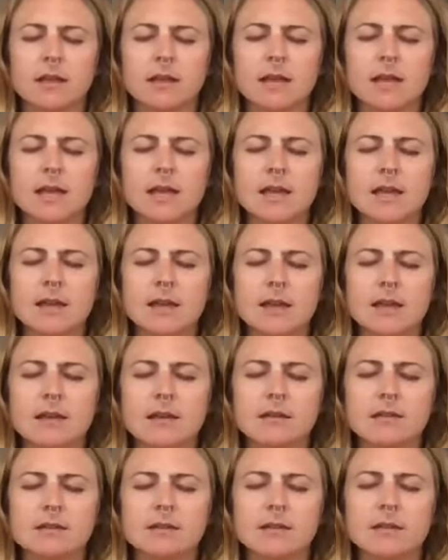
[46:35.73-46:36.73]

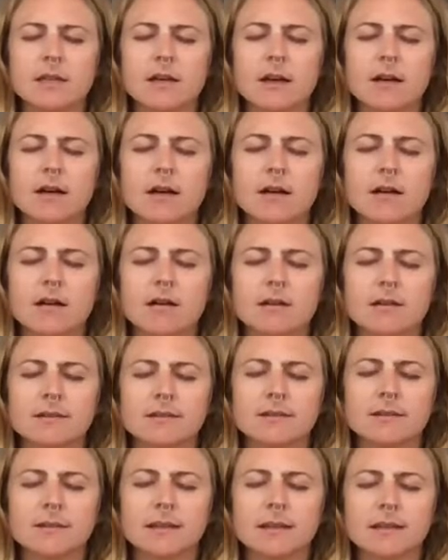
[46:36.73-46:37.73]
into the heart
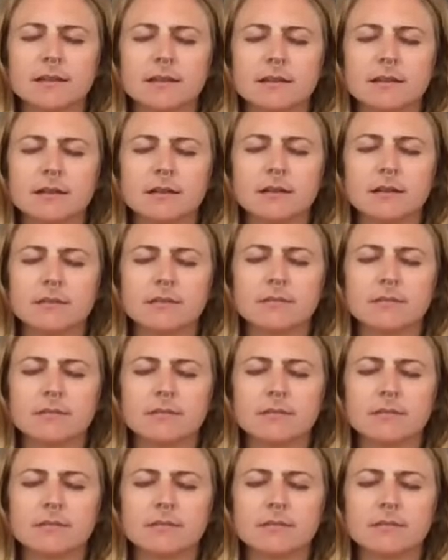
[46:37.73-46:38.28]
center.